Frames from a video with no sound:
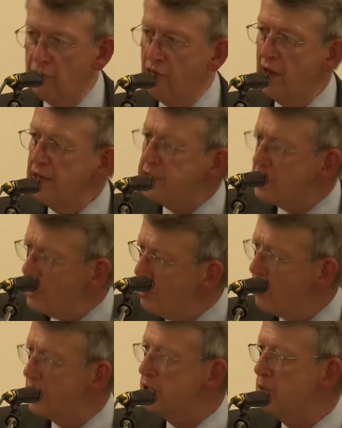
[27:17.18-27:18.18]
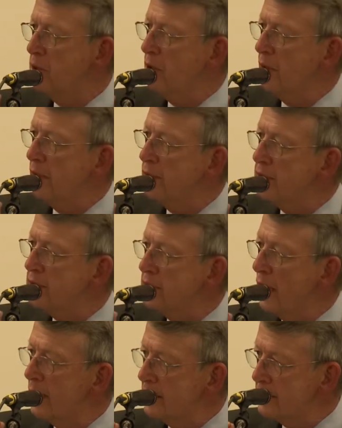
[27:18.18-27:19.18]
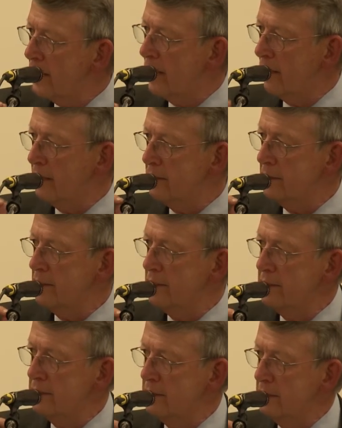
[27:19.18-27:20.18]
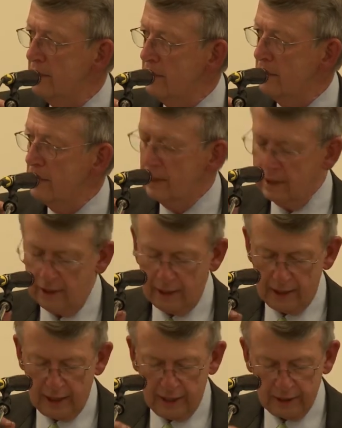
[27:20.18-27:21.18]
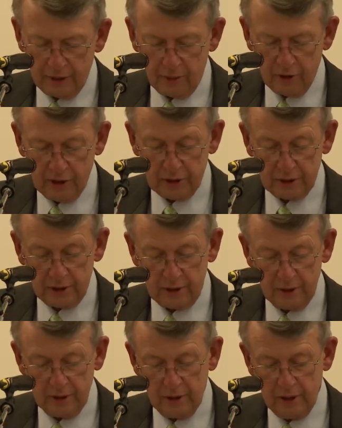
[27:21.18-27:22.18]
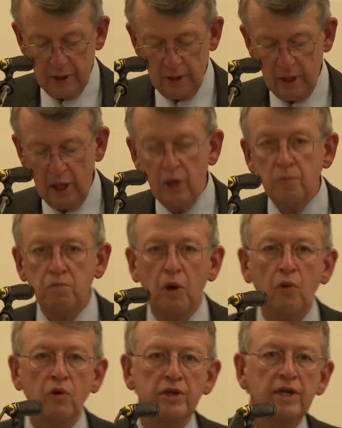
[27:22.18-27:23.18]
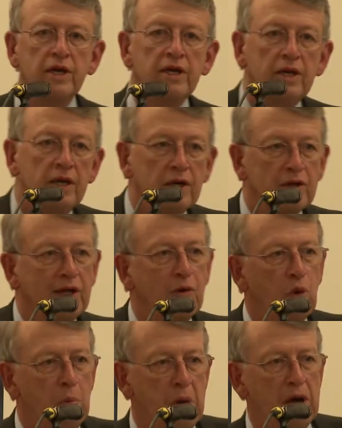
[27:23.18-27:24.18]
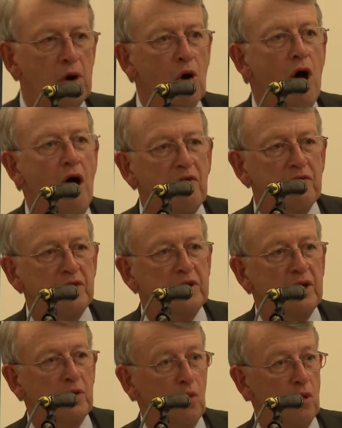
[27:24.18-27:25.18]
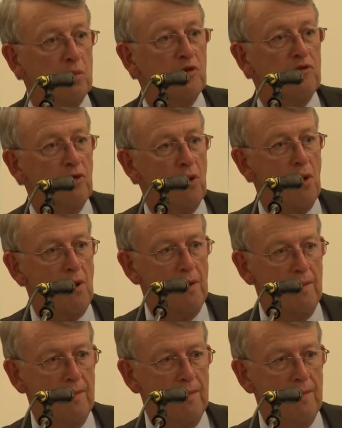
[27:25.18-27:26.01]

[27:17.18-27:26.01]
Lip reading: They too experienced anxiety and depression, but within a year they were better off than they were before.